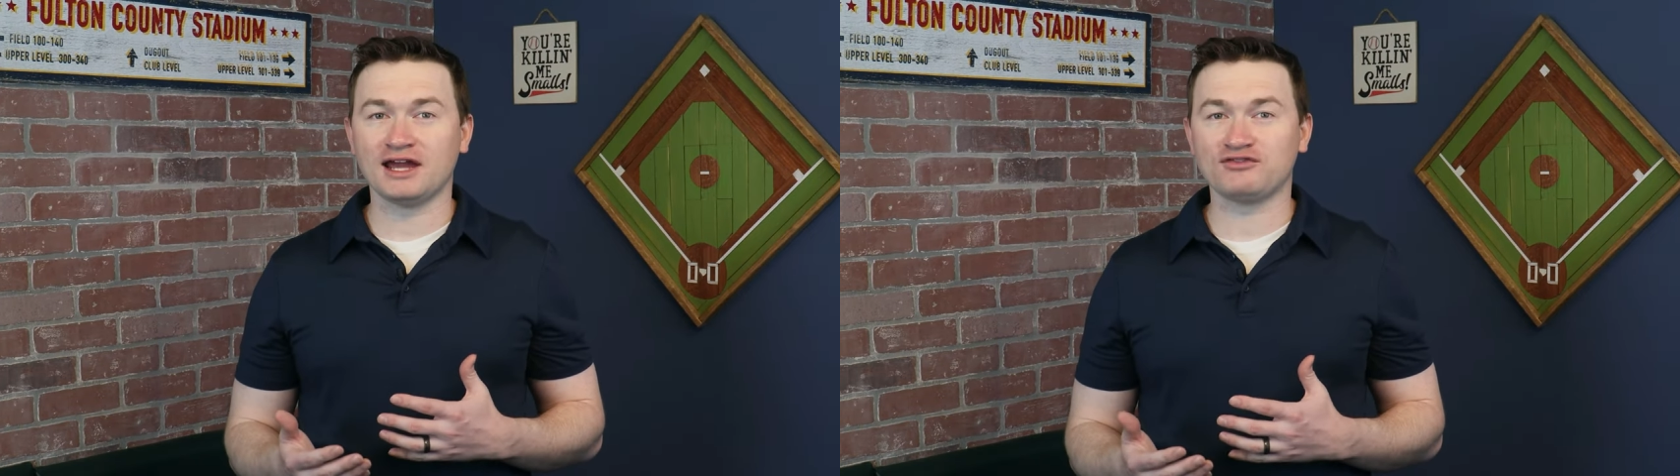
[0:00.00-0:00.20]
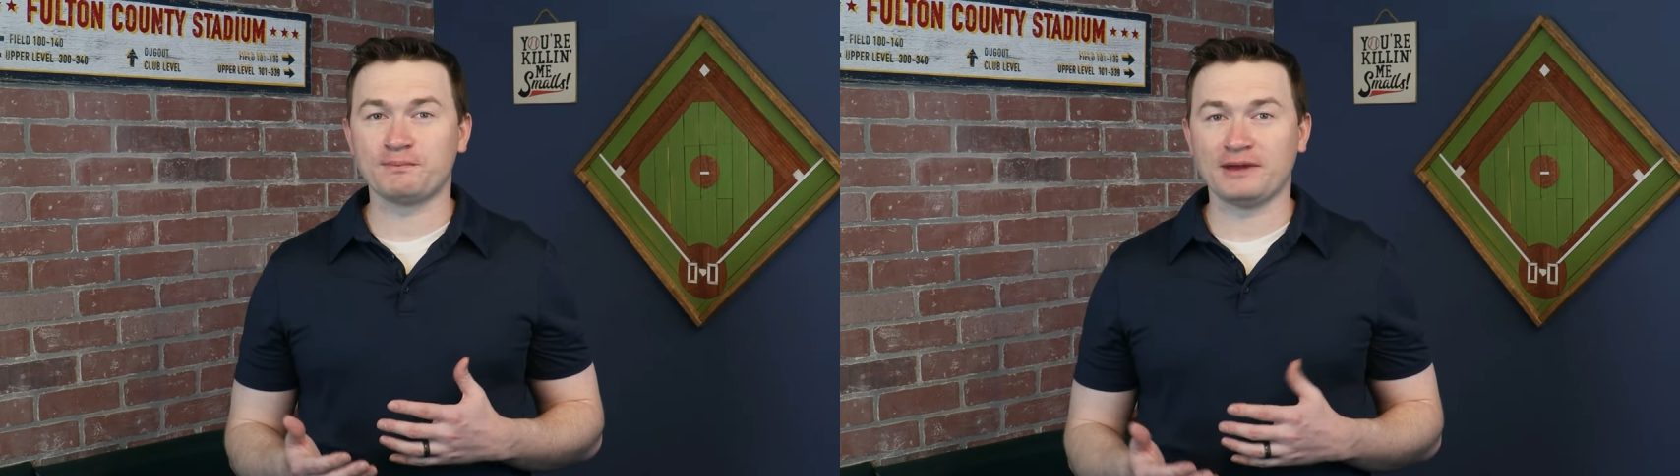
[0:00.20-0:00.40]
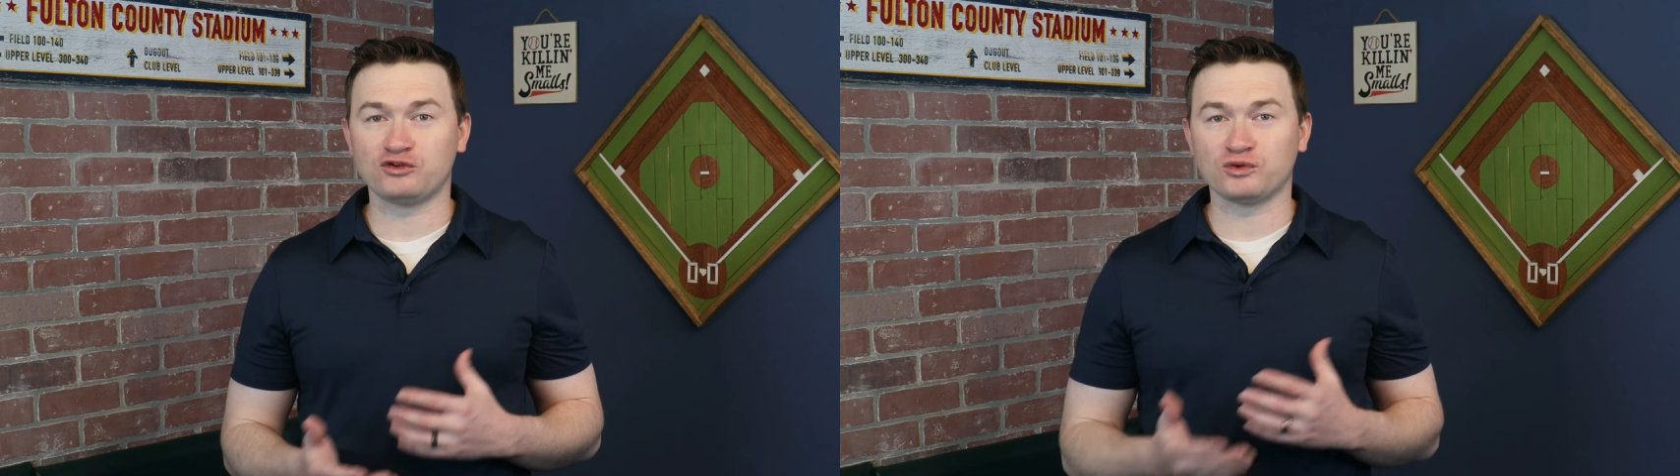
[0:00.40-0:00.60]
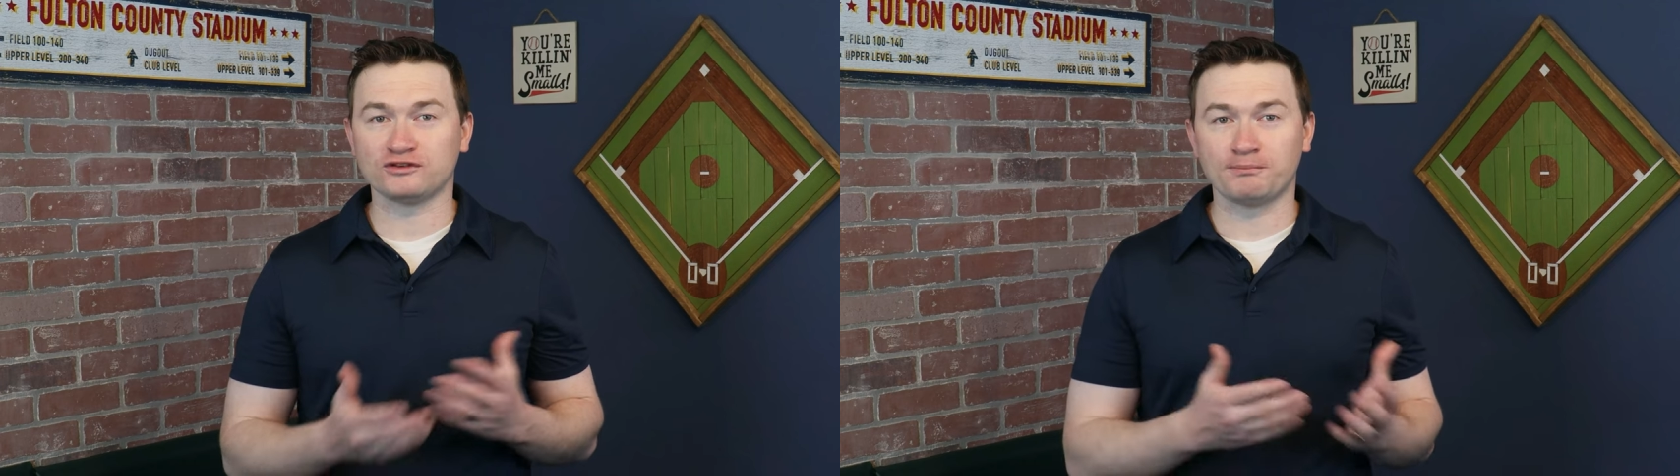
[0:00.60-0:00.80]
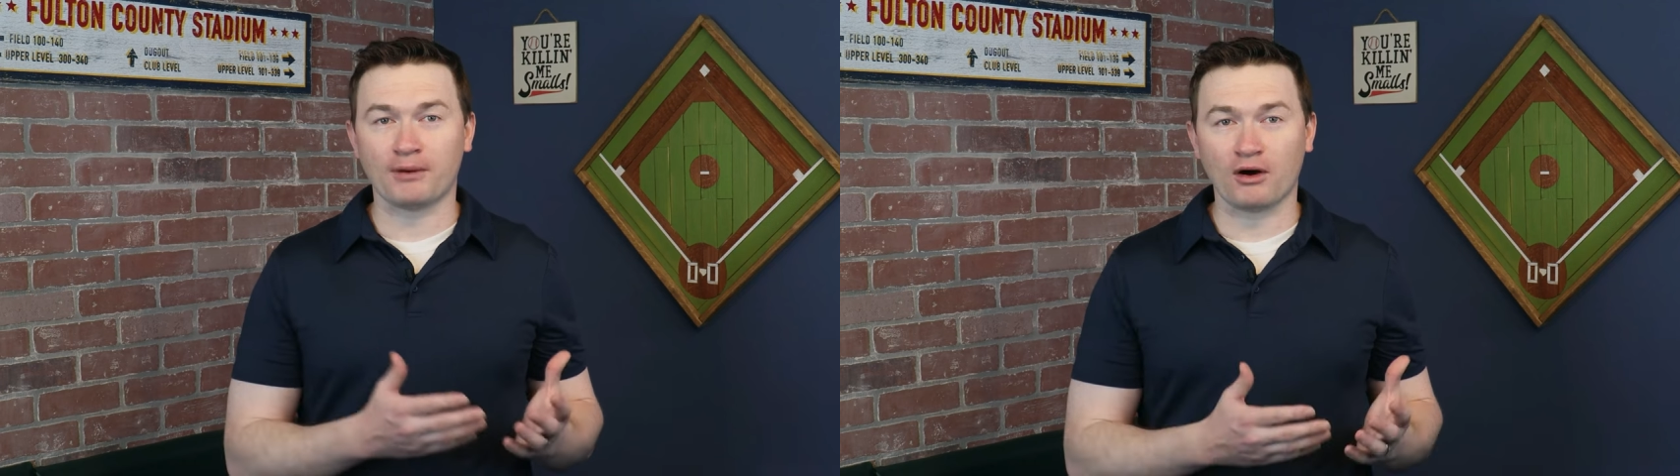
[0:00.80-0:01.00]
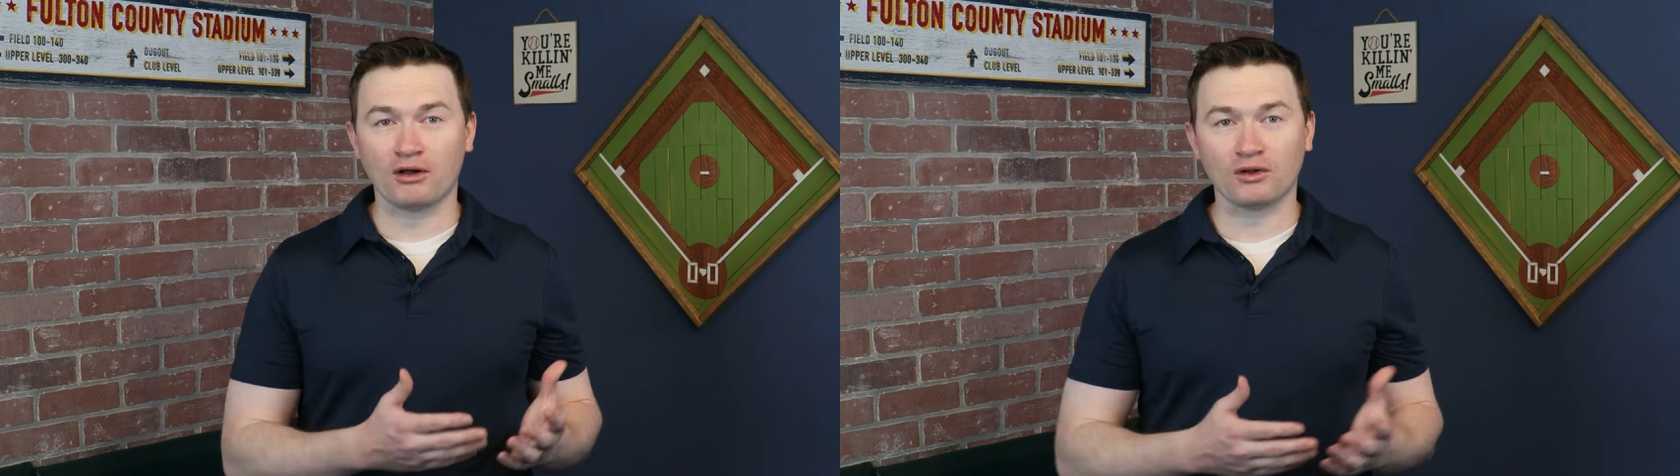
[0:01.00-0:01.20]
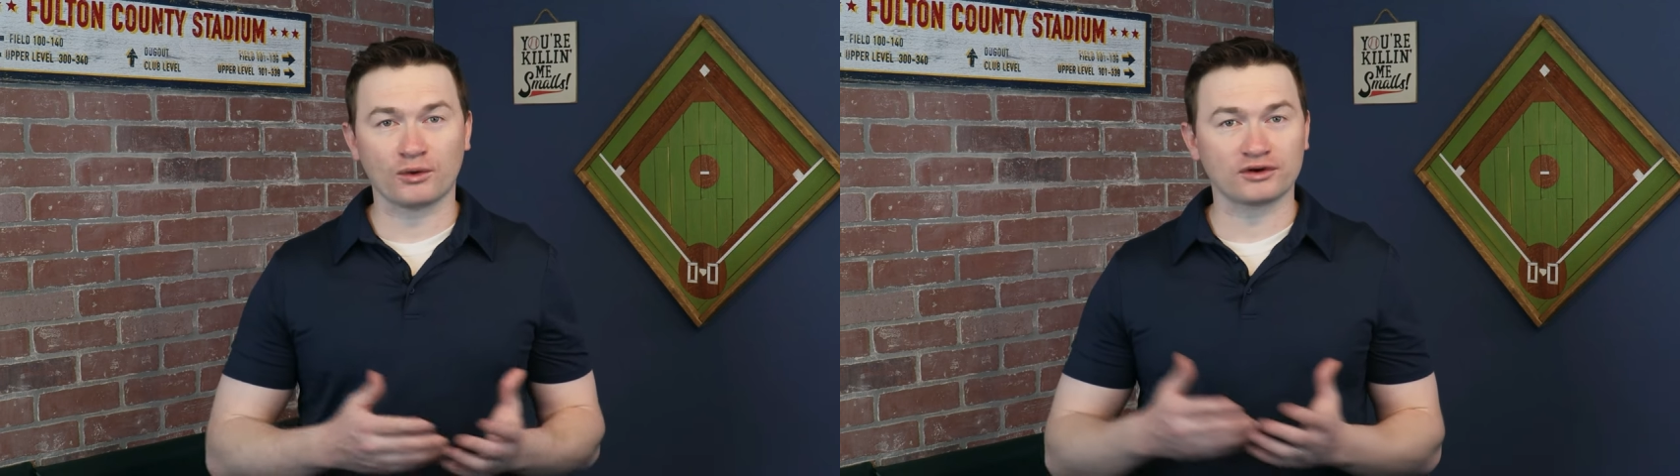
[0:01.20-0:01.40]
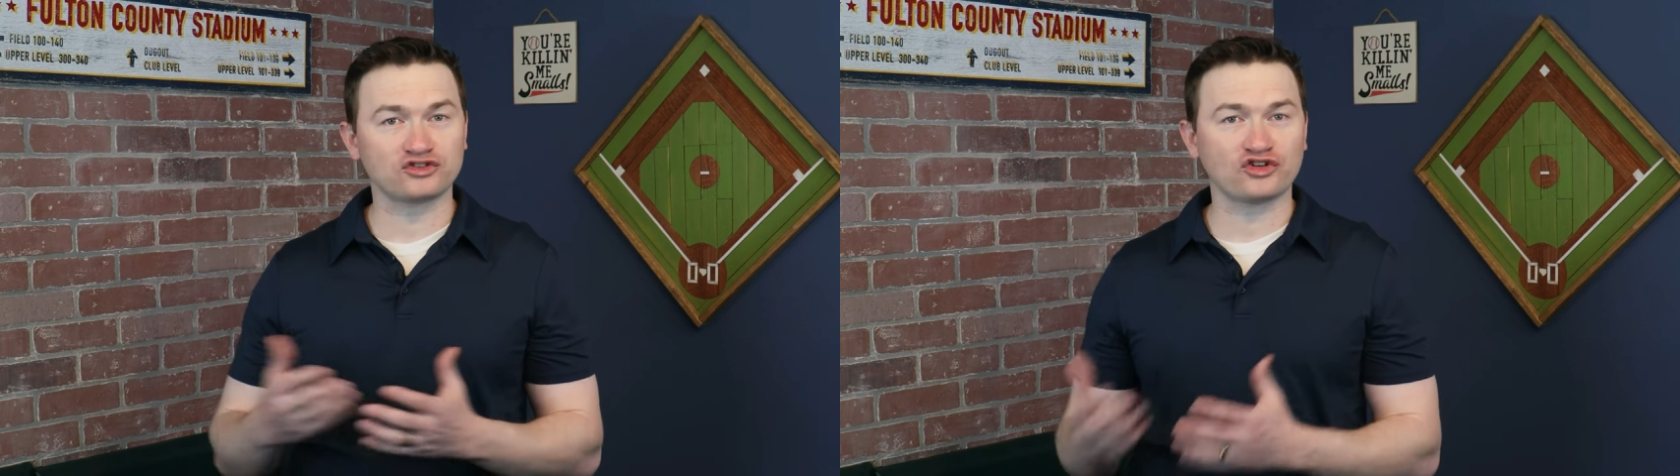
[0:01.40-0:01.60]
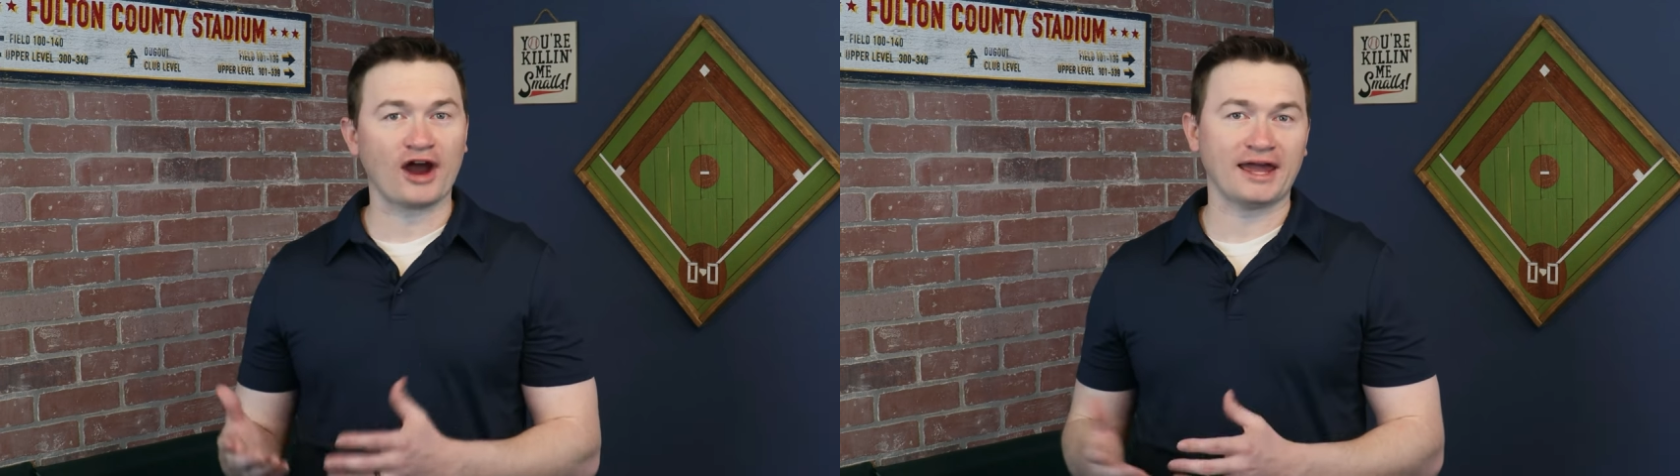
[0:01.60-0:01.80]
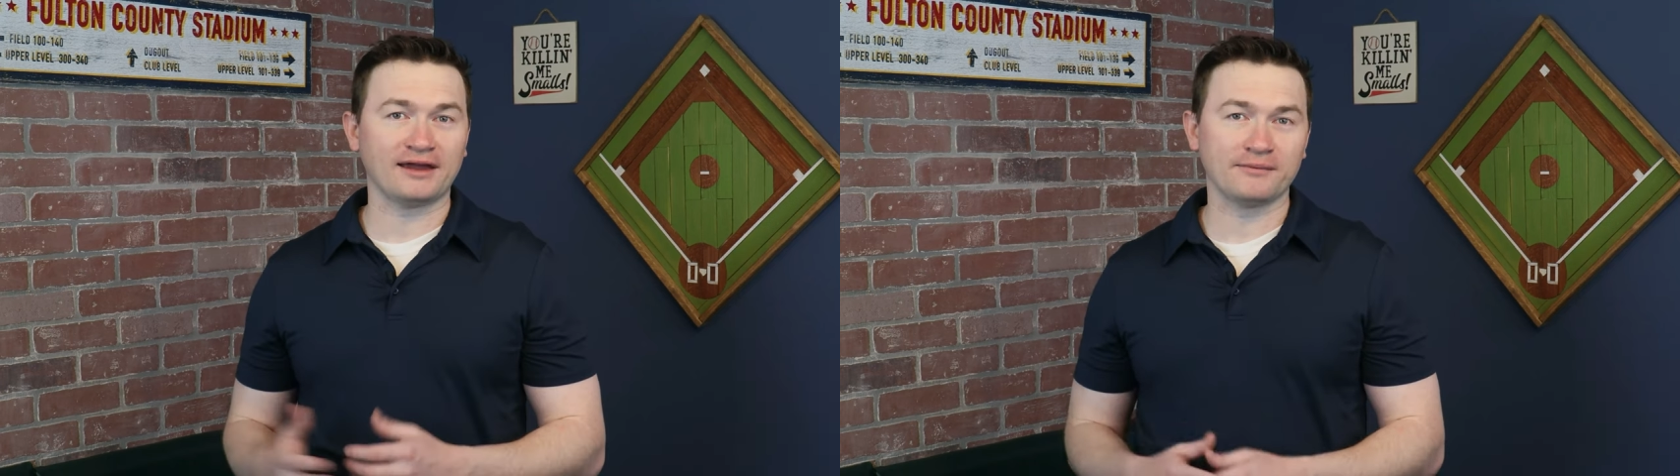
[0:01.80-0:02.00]
if the pitch was a ball or a
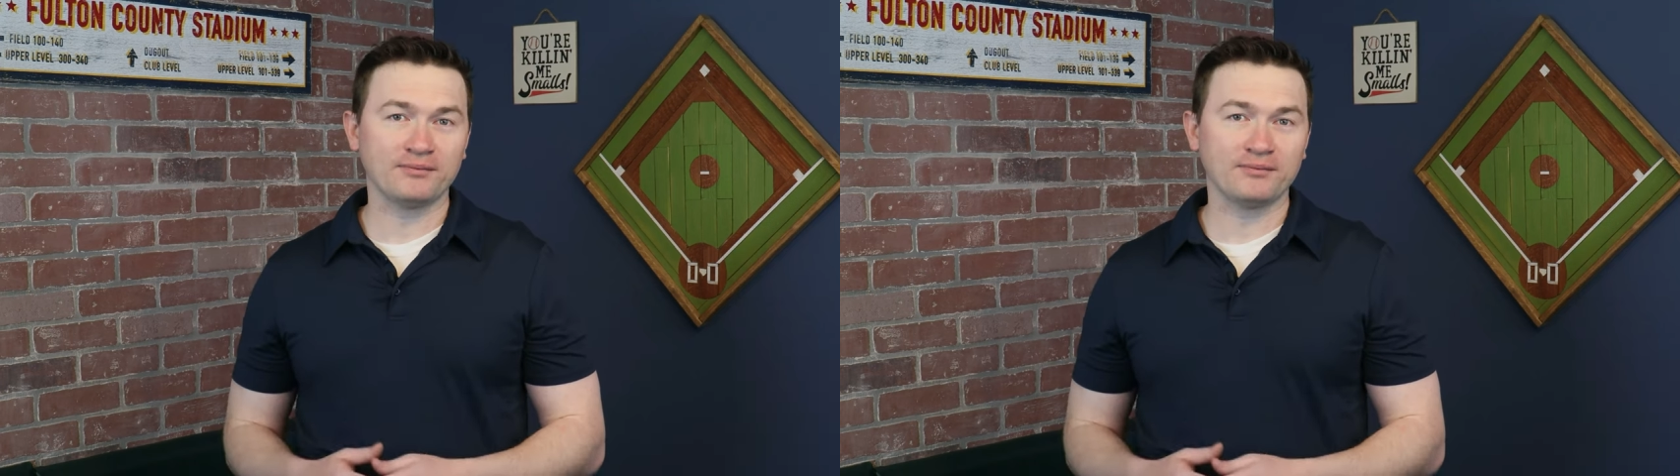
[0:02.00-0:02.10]
strike.